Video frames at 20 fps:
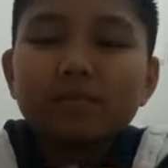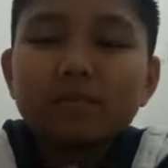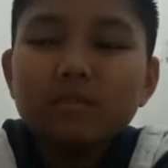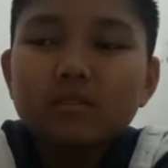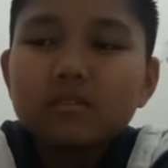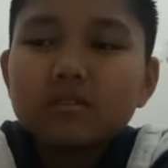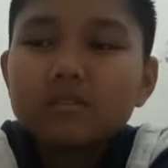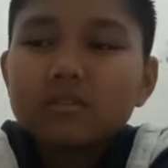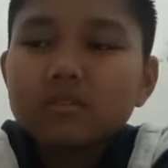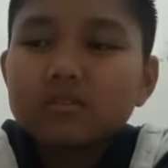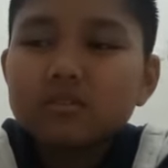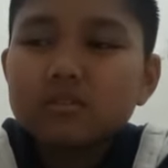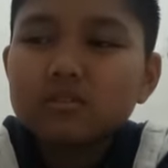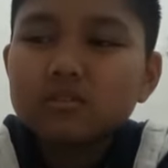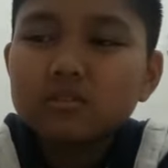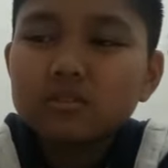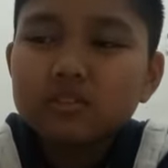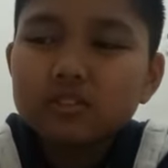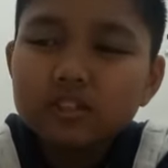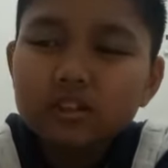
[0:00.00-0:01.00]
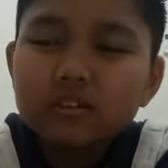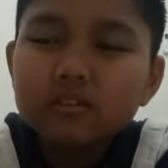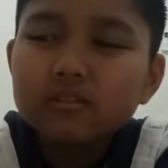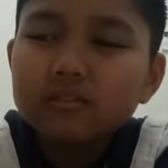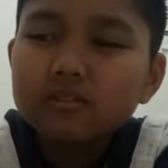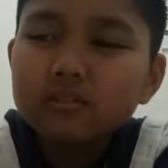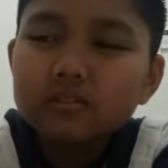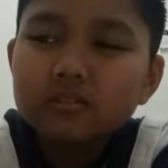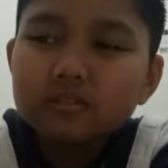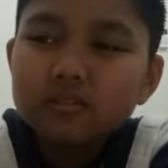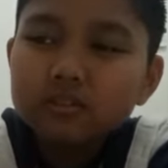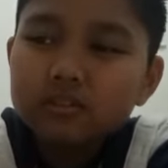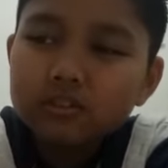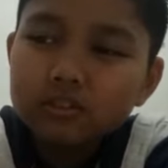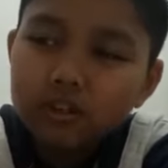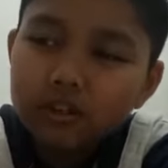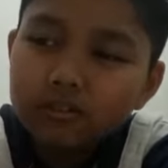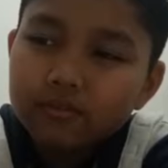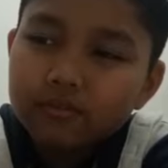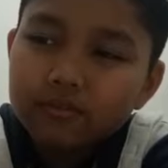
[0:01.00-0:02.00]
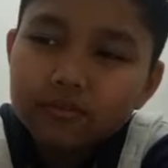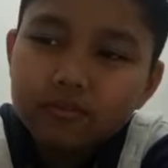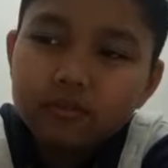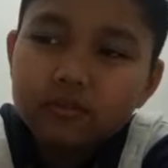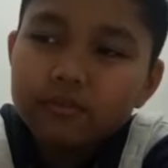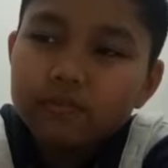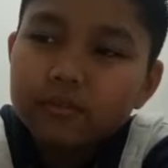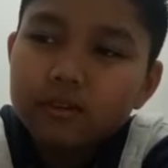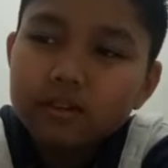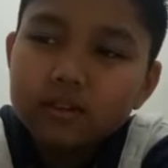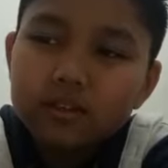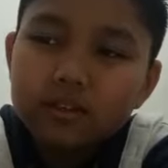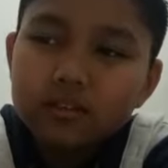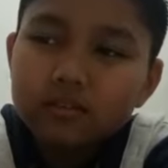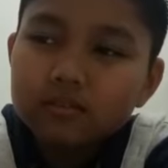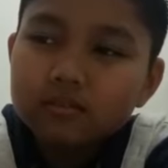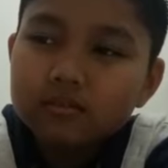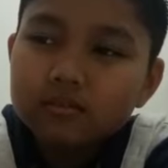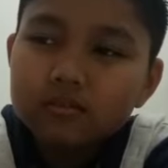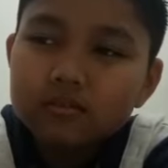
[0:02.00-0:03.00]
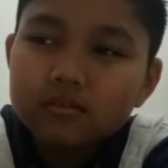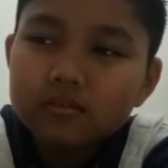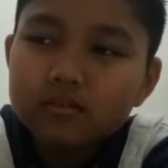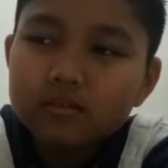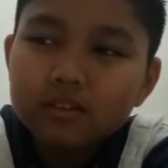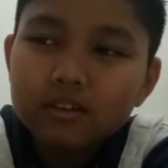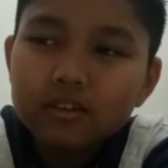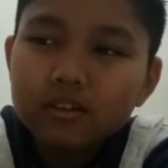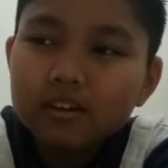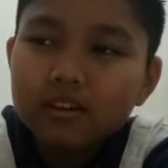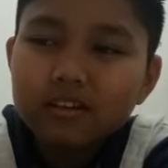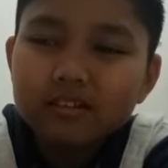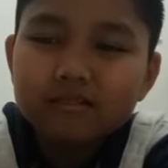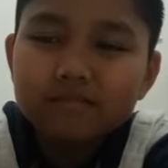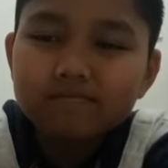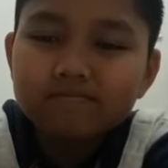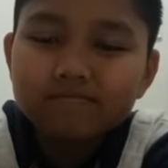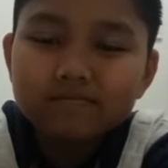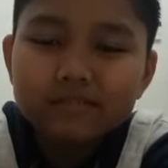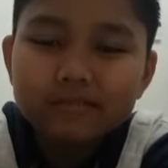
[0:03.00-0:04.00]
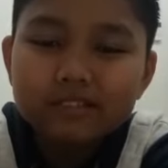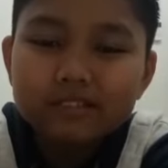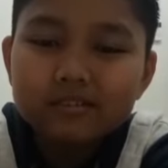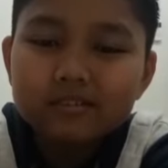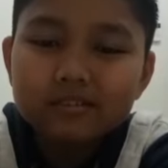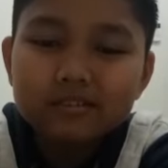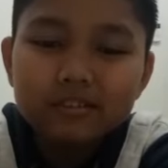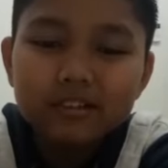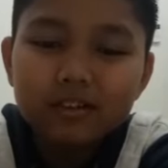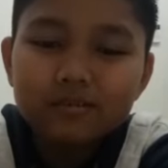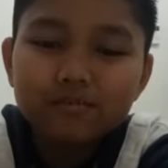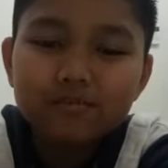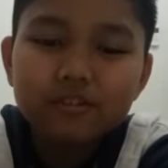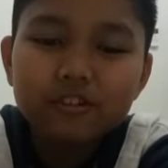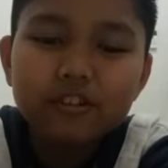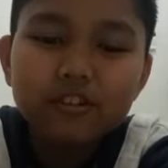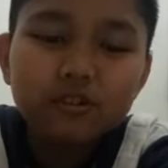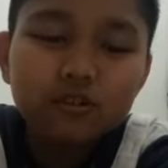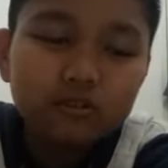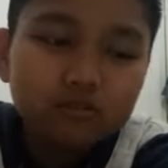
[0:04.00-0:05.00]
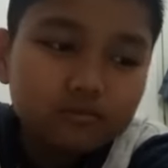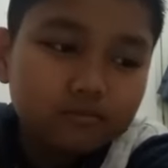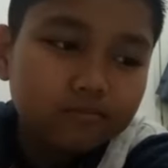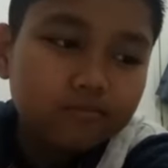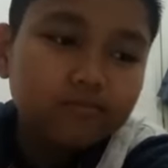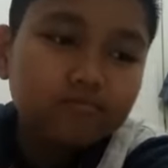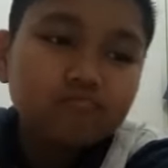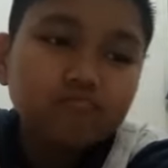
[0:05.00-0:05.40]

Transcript: But it's junk food, man. Yeah, not pretty good.